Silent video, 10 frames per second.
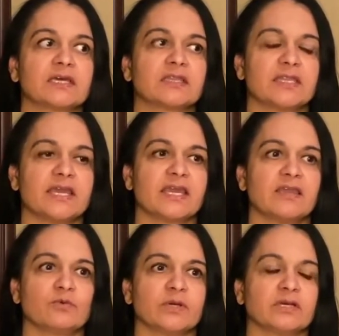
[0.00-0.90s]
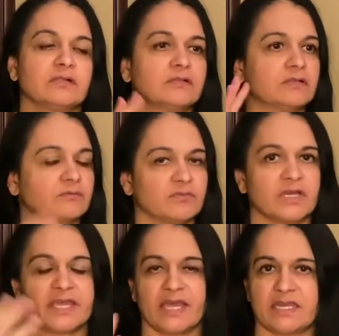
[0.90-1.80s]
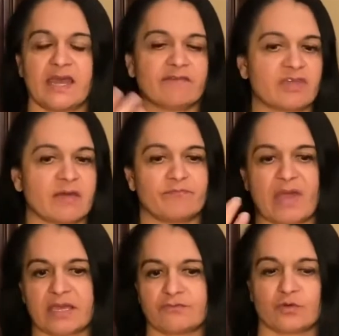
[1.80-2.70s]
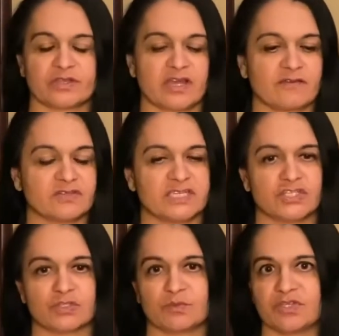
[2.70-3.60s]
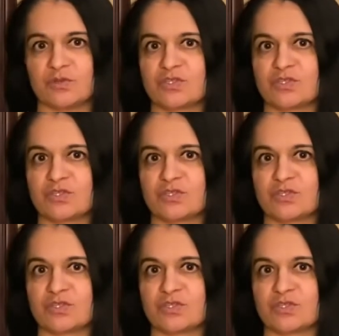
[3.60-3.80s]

they will, again, have that back and forth conversation with you.